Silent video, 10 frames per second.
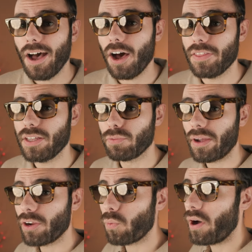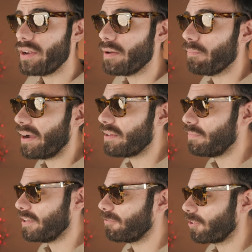uh, the regular one might
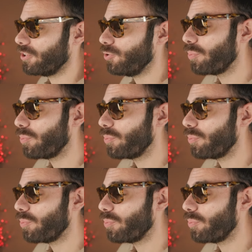be for you.